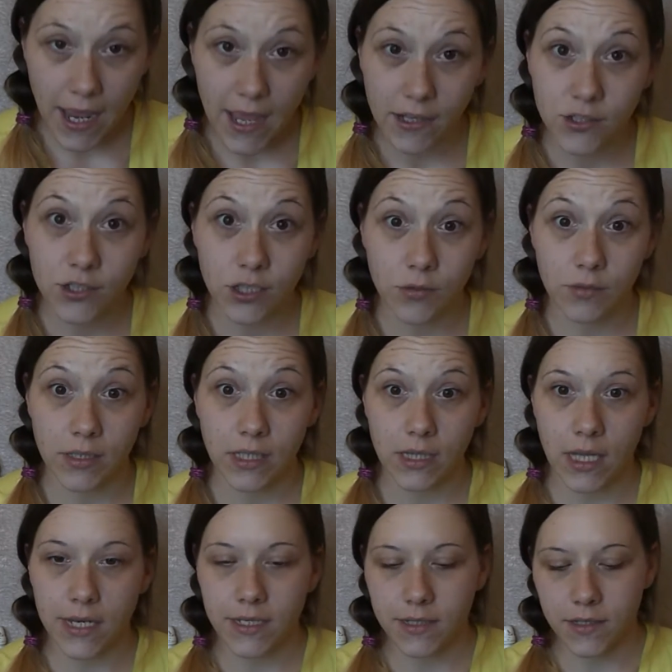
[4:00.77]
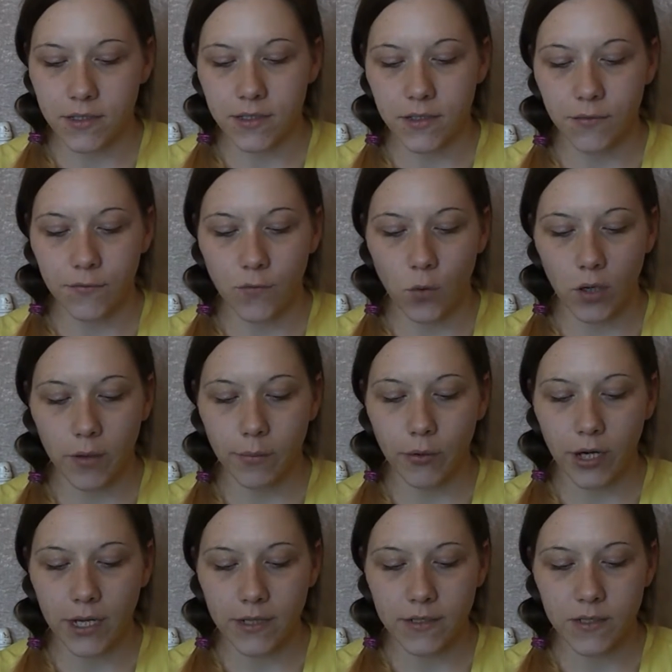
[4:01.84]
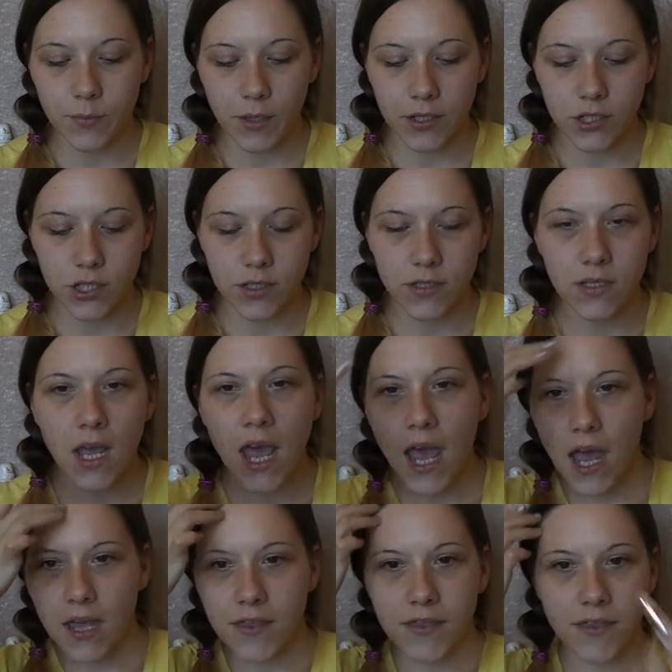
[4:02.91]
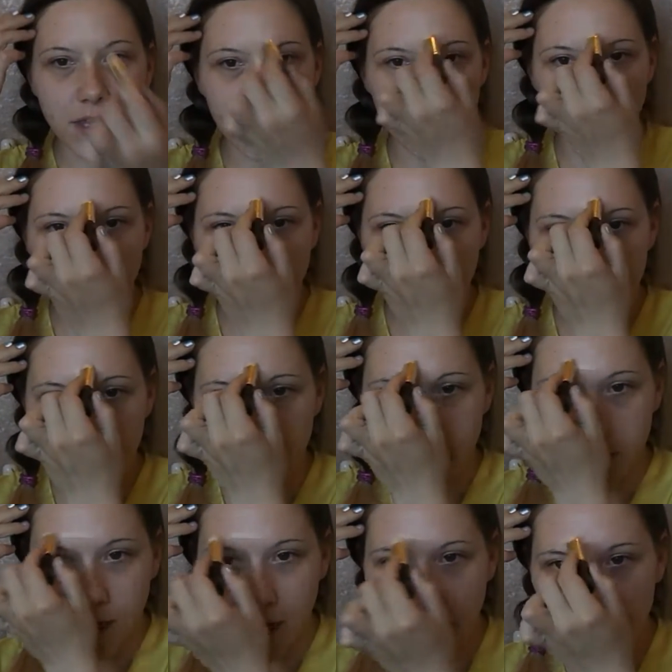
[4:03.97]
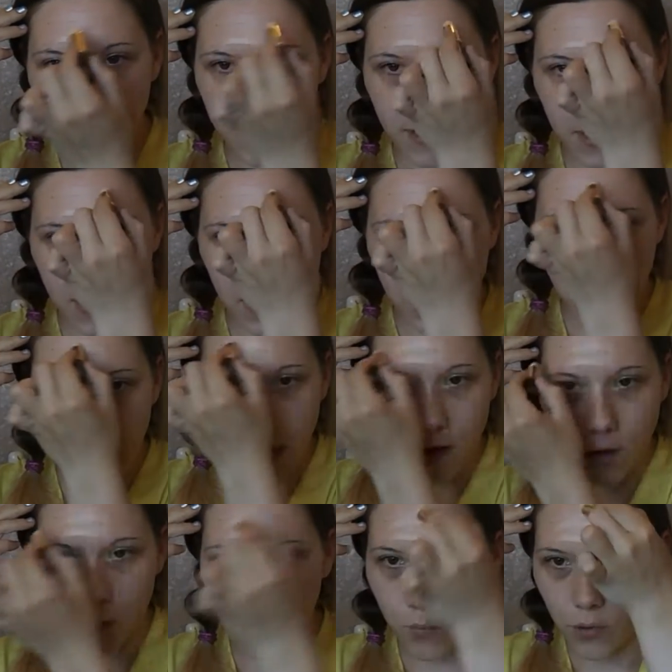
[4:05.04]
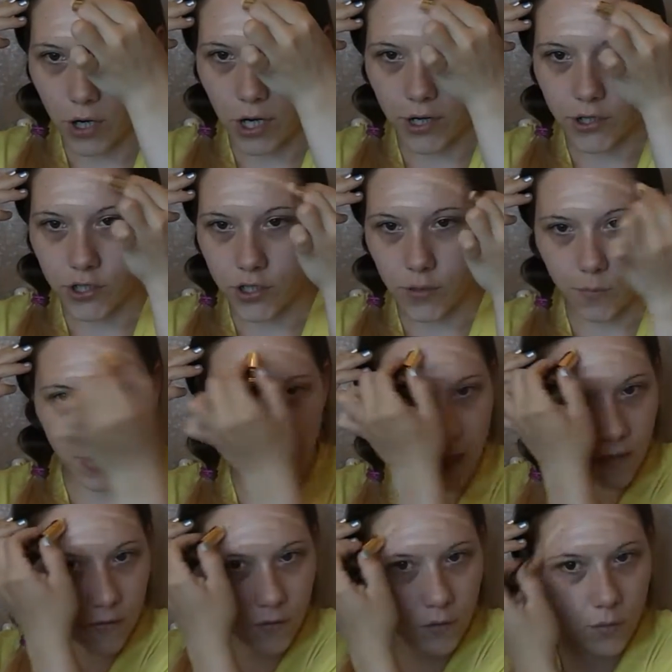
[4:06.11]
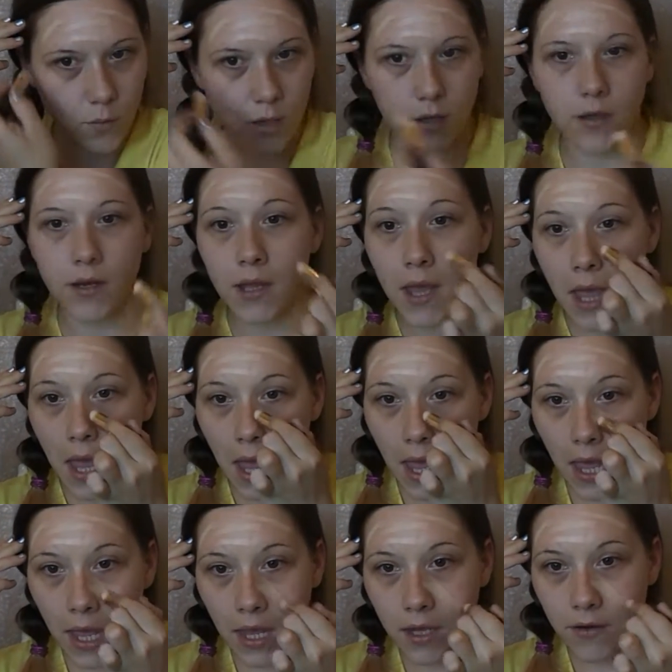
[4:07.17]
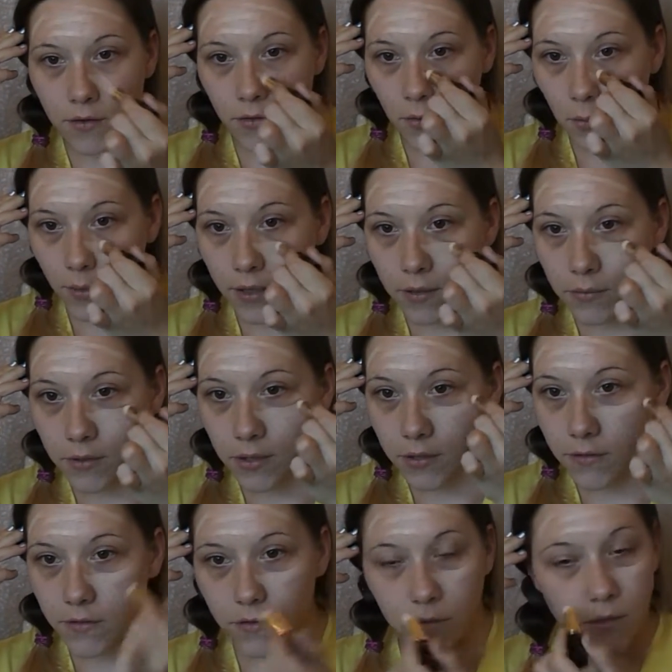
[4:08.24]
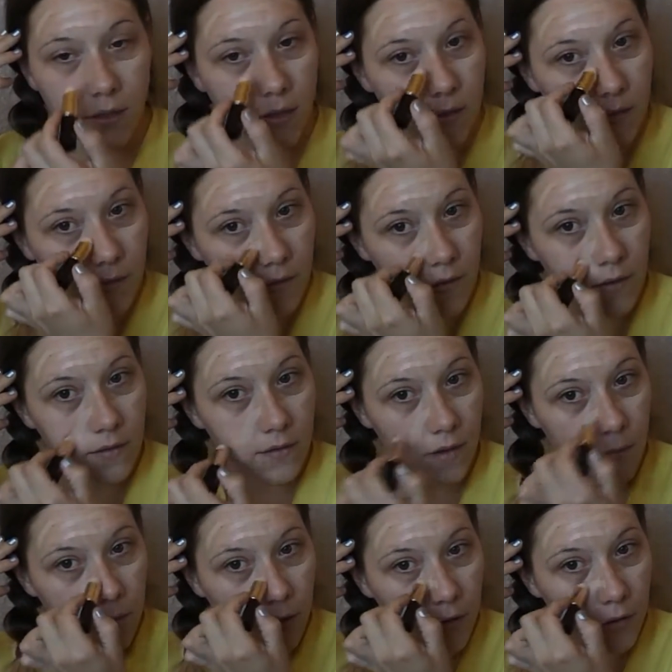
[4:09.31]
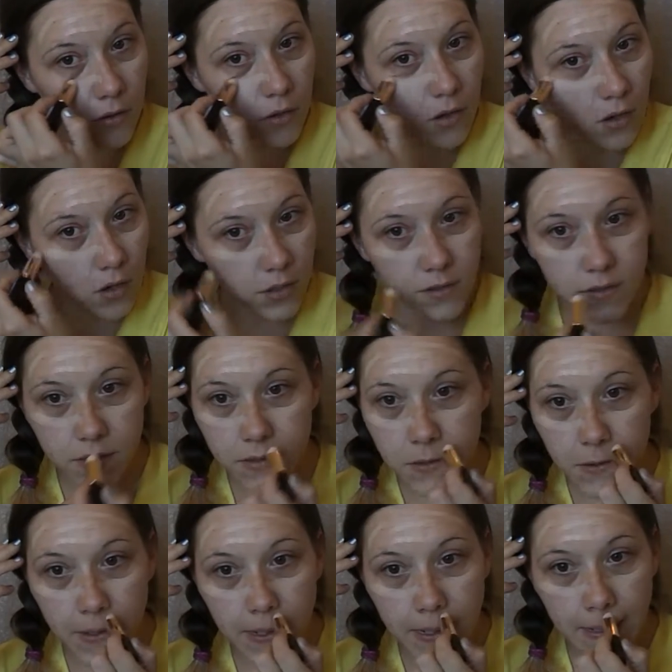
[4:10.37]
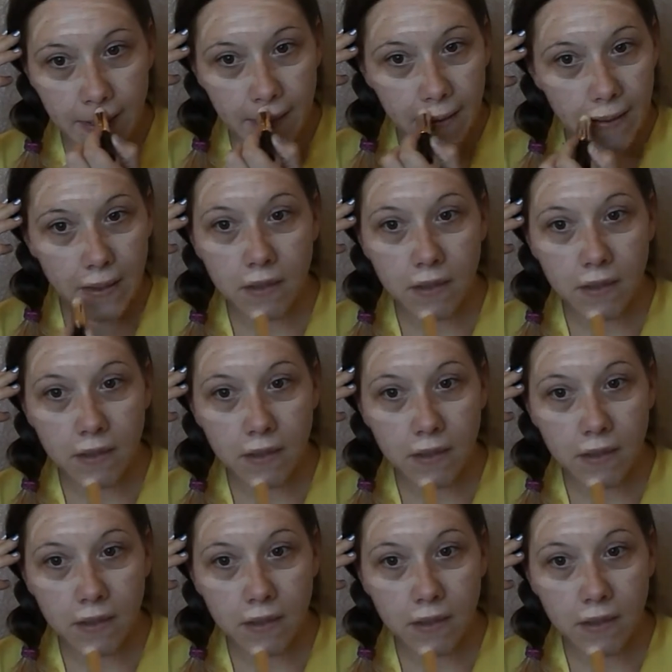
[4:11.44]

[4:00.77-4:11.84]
I actually really like the Sephora brand sponges. I think this is like the airbrushed painter one, and the way I'm going to do this is I'm going to concentrate,